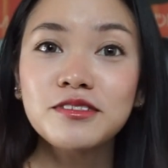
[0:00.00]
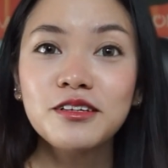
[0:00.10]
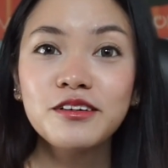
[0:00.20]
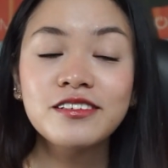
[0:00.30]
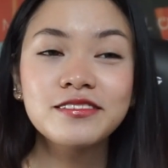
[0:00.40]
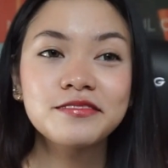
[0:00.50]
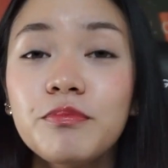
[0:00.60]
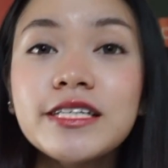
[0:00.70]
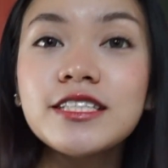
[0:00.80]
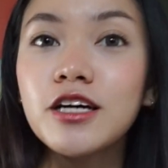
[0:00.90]
So
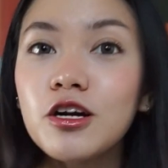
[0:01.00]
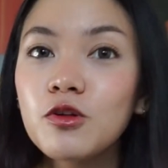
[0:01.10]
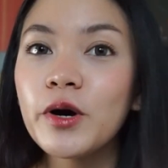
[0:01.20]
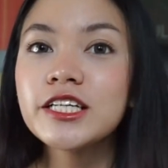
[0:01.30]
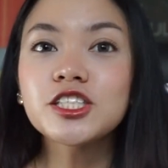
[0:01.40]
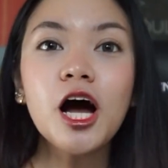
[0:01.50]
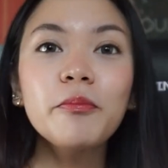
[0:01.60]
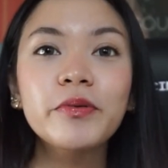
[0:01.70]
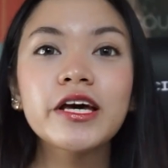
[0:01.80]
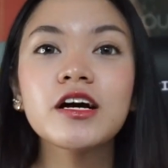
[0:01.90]
Miss Girl went
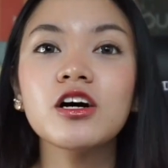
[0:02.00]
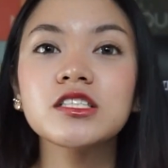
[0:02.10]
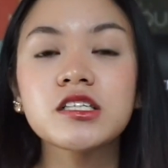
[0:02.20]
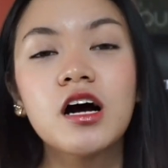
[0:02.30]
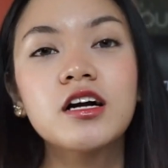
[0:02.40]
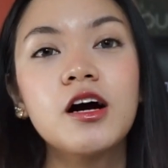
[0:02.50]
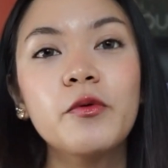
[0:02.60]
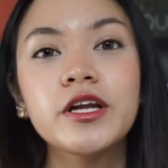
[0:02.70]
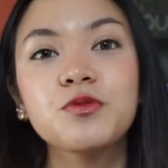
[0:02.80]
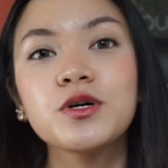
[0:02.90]
shopping on Zara
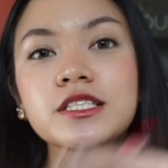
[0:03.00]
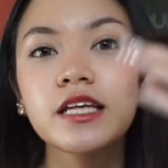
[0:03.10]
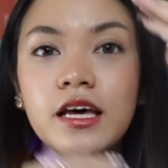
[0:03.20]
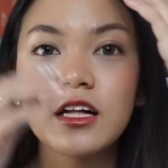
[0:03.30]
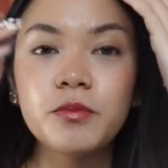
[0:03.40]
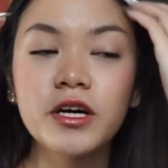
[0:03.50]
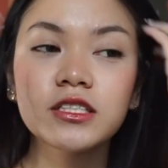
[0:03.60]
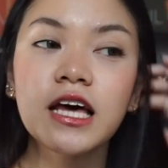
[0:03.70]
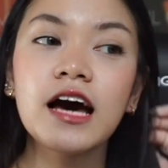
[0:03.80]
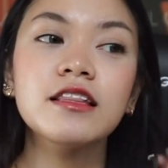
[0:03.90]
when it was sale because
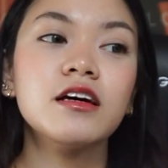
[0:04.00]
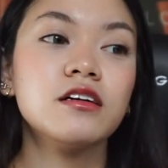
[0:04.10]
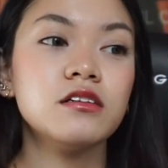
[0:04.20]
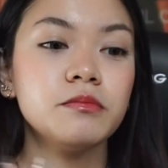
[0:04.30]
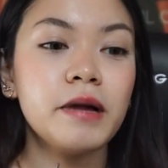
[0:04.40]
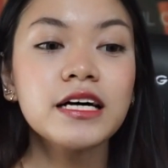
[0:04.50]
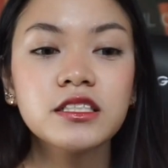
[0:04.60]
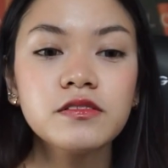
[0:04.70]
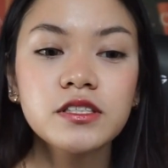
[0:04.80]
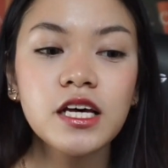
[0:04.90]
they had like a
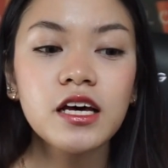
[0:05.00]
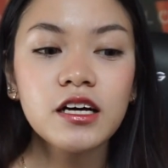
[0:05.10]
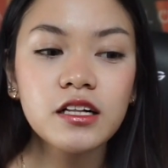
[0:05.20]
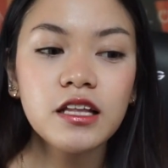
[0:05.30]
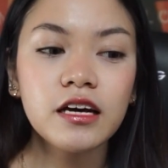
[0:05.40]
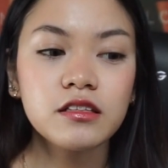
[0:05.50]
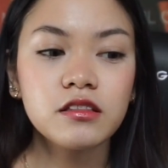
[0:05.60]
massive sale, like